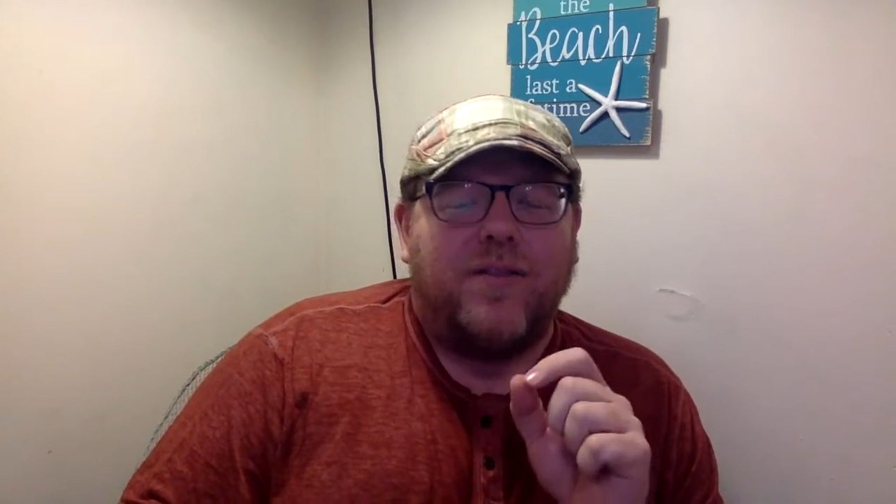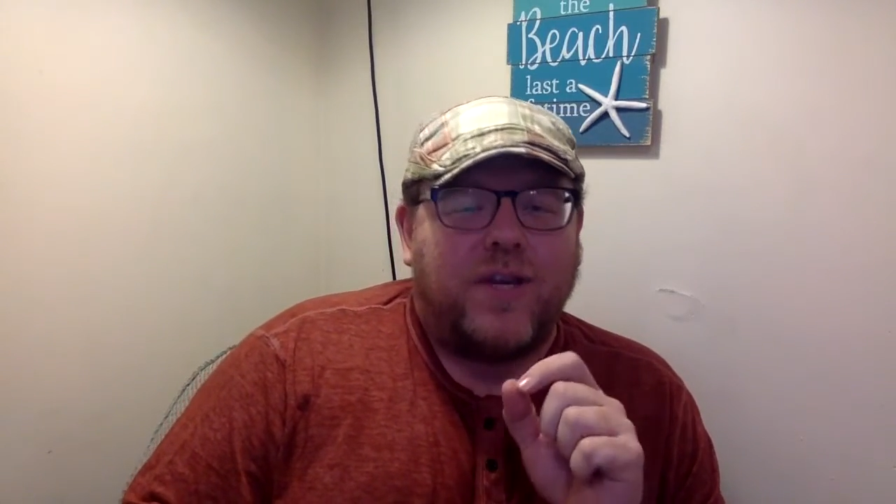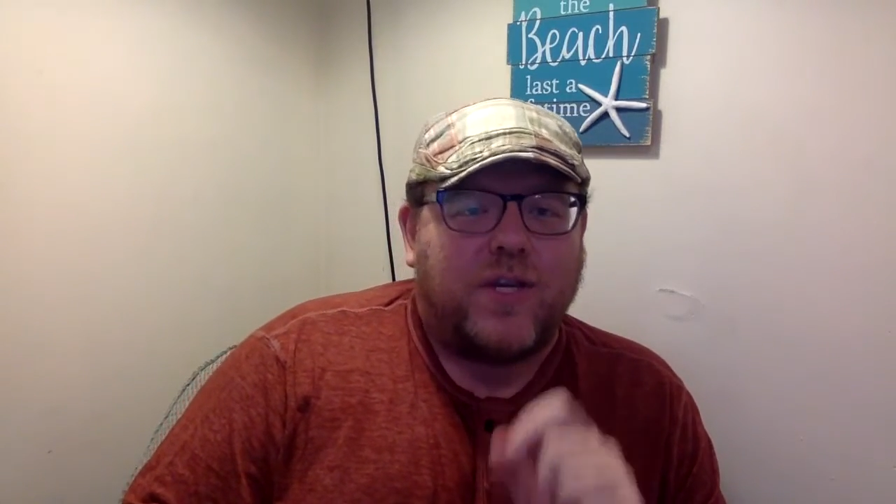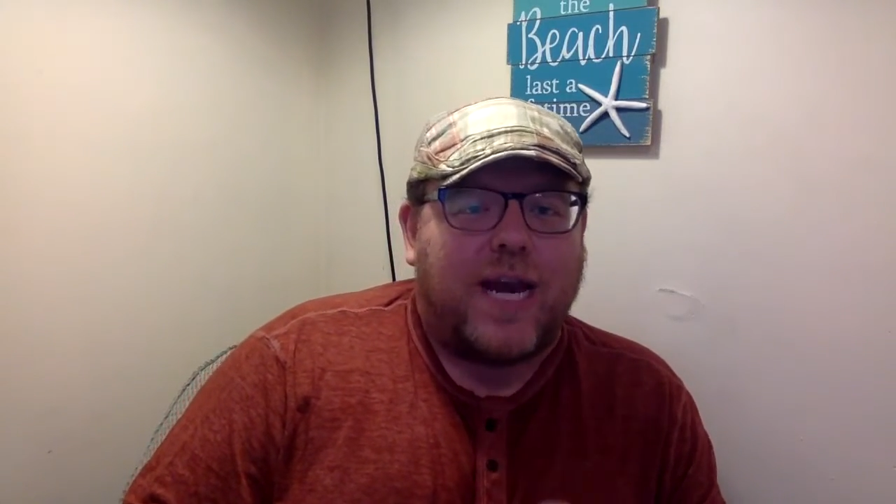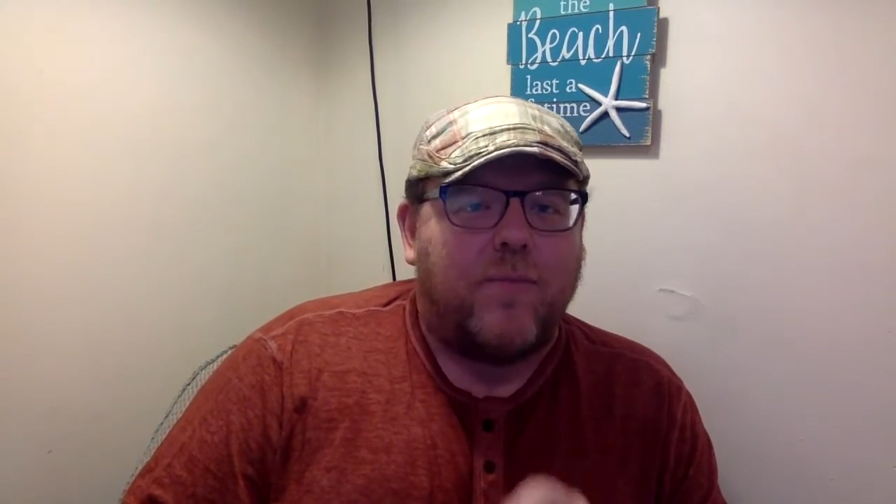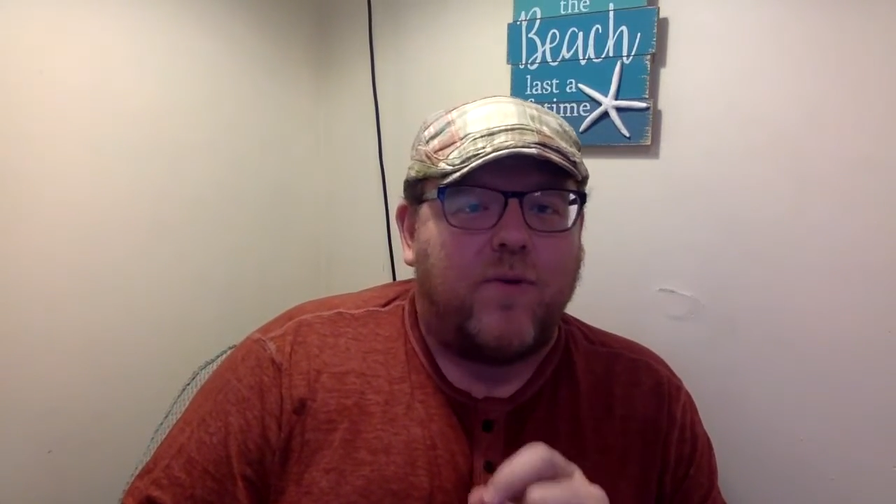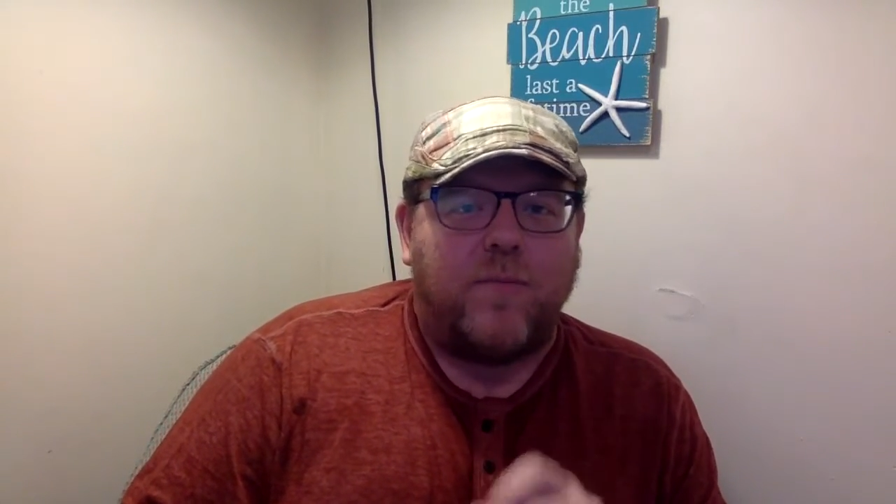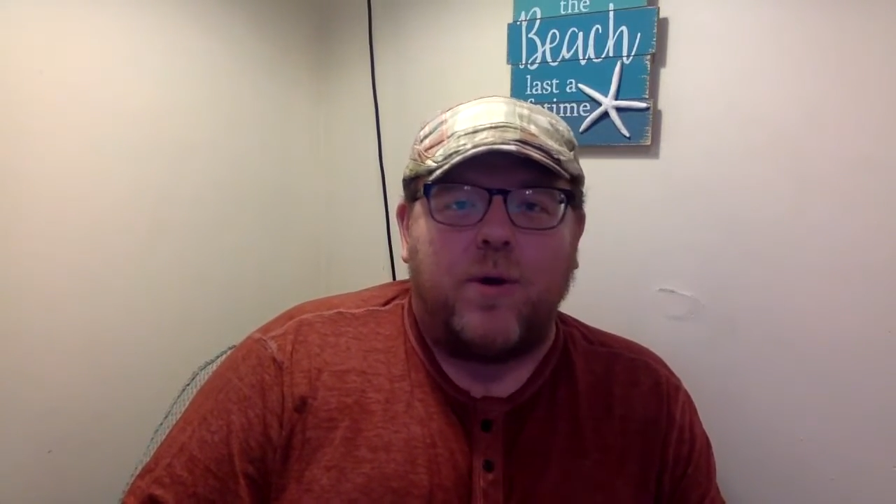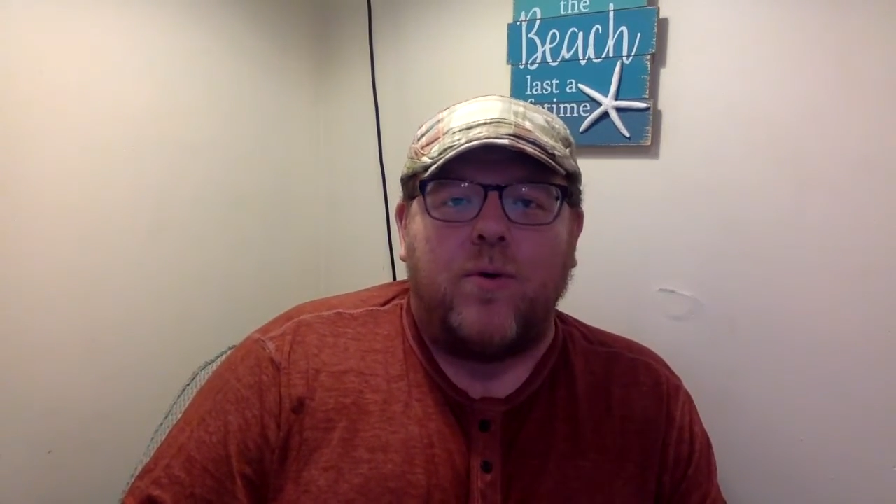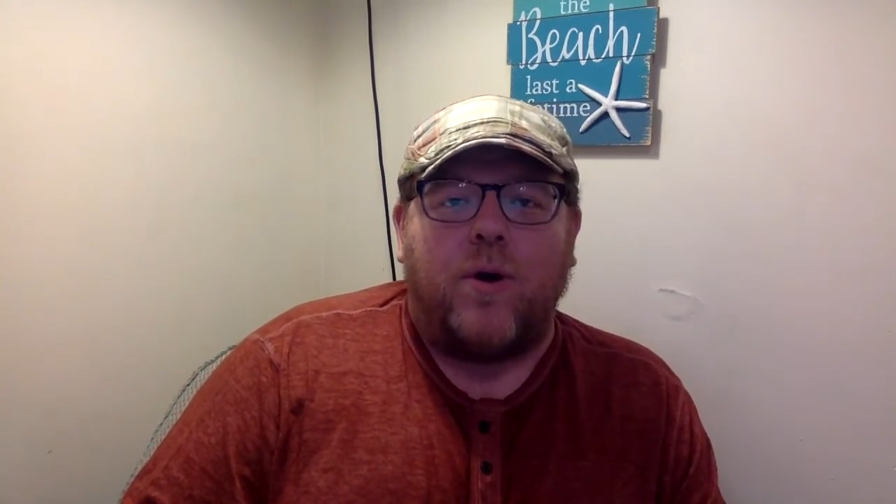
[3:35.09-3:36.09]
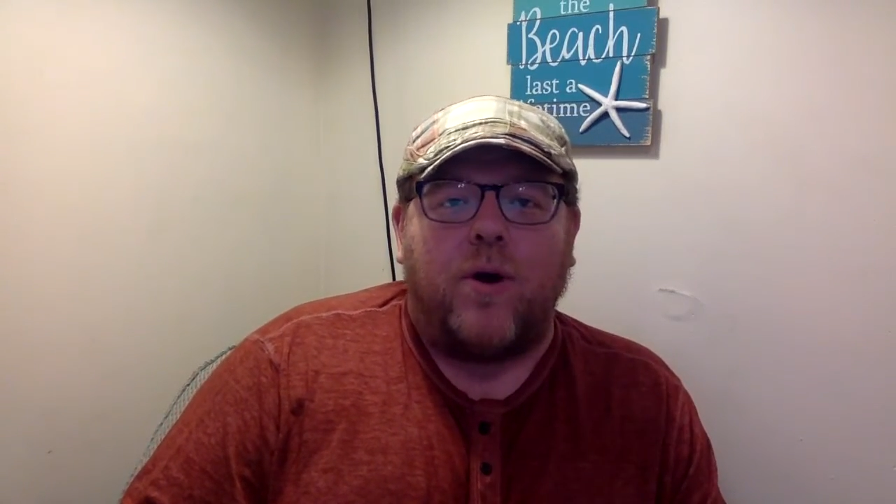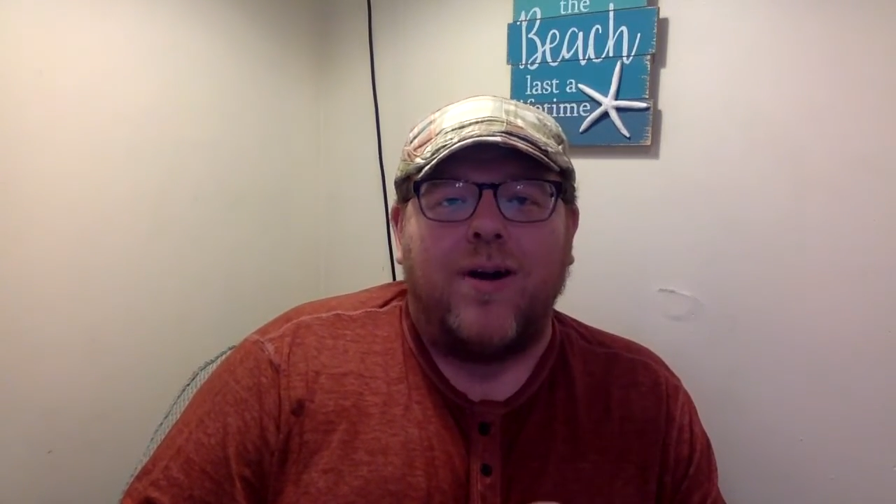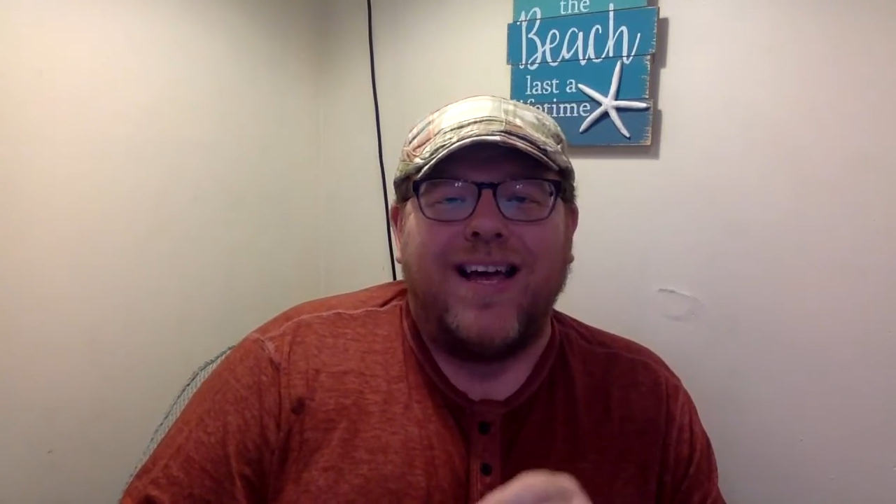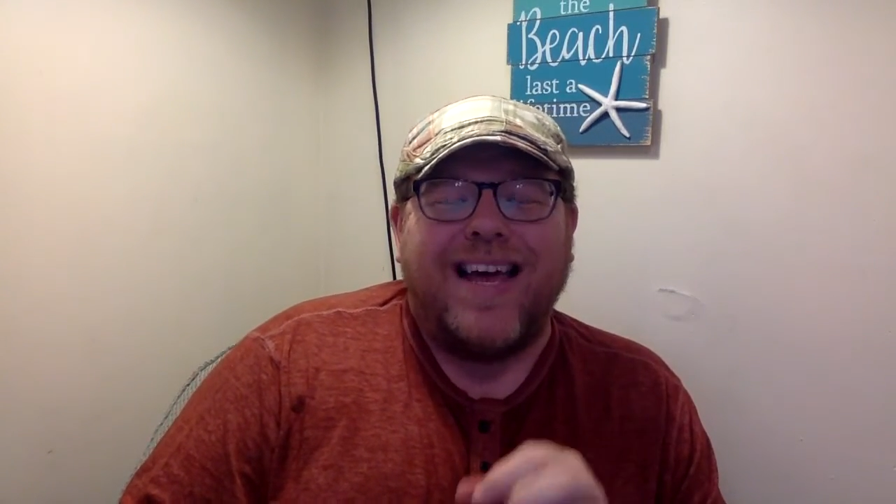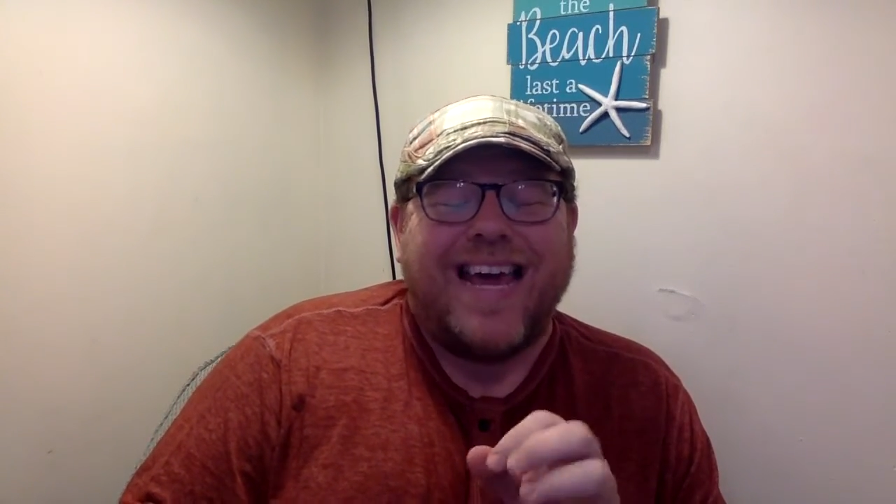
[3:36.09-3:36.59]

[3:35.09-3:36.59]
the same rebuker.